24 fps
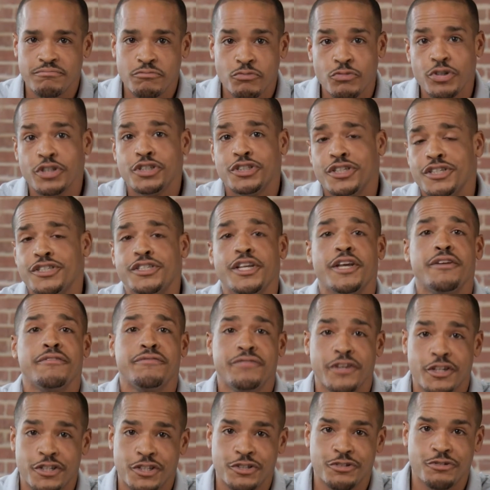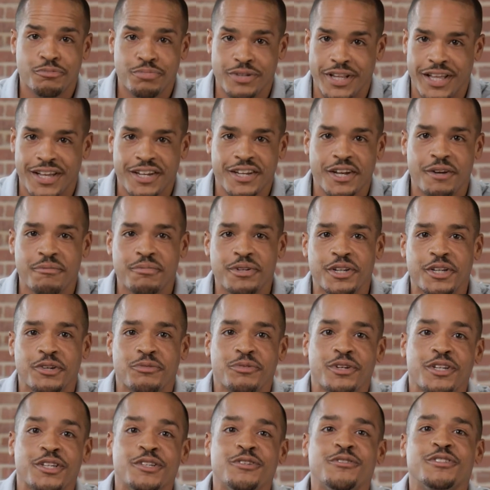which is a fictional plant company
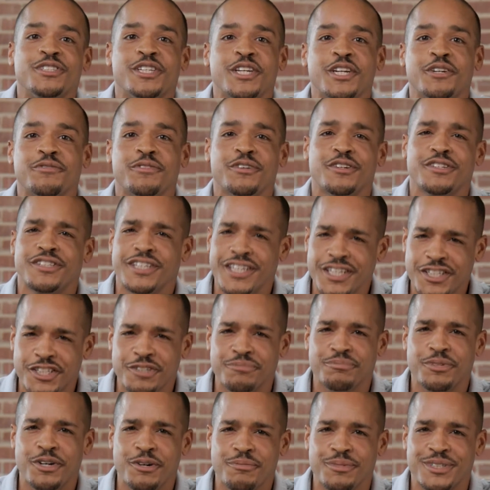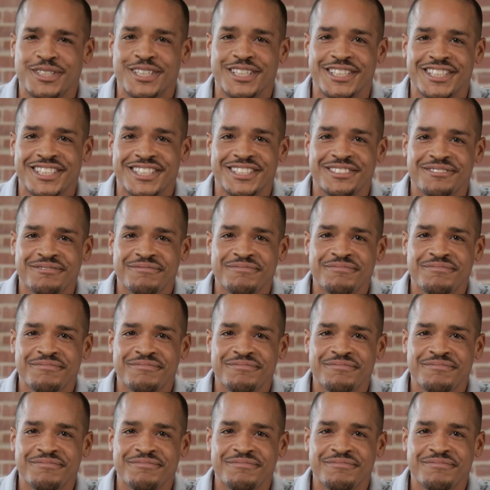we use here for teaching purposes.